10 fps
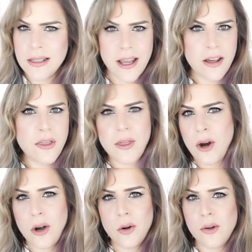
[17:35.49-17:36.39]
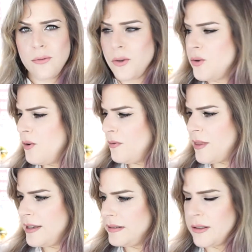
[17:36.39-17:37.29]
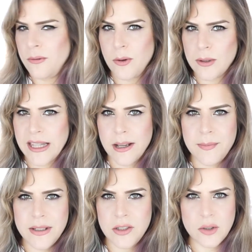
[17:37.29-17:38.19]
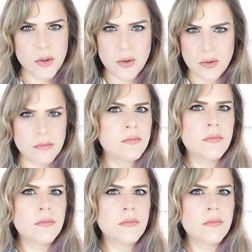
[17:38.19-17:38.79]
like a thorough review of this, if you would like me to